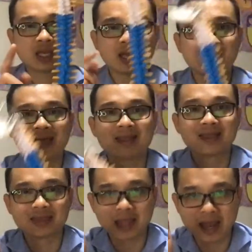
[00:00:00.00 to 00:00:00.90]

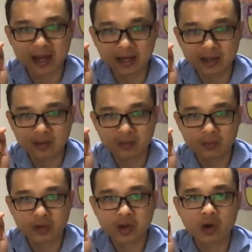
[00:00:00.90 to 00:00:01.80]
and that
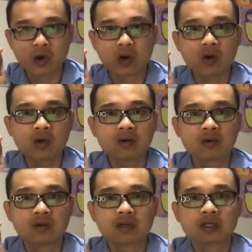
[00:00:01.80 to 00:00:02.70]
we call
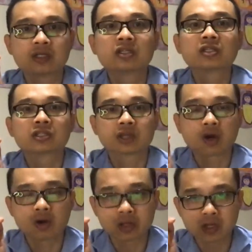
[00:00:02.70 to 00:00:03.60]

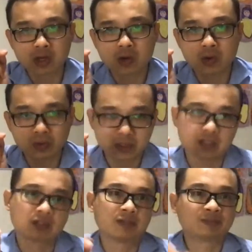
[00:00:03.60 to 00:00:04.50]

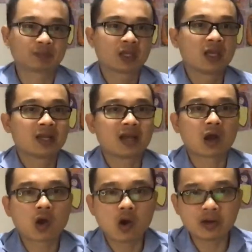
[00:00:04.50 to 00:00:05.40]
scoliosis.
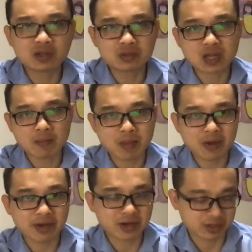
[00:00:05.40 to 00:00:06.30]
According to the
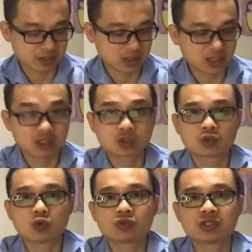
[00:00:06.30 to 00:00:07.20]
American
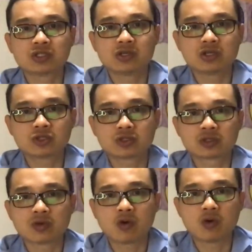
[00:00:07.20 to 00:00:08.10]

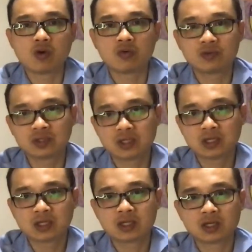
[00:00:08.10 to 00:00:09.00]
Association of
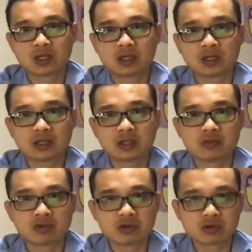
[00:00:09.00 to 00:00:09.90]

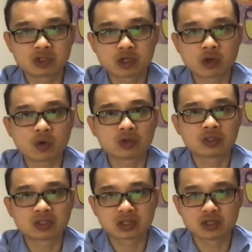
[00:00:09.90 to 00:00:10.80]
Neurological
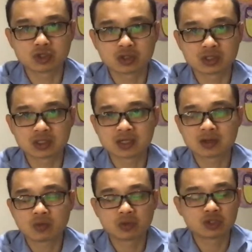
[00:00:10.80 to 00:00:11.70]
Surgeons,
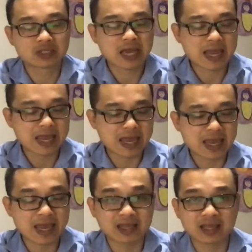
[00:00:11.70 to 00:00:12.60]
which is
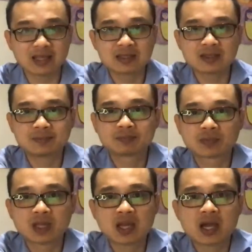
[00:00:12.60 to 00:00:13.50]
AANS,
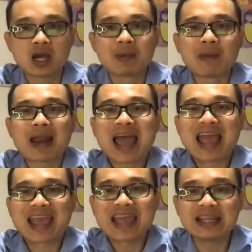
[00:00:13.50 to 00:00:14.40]
about
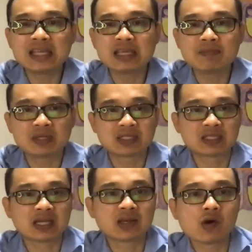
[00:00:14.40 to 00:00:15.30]

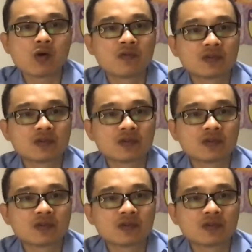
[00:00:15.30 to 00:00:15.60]
80% of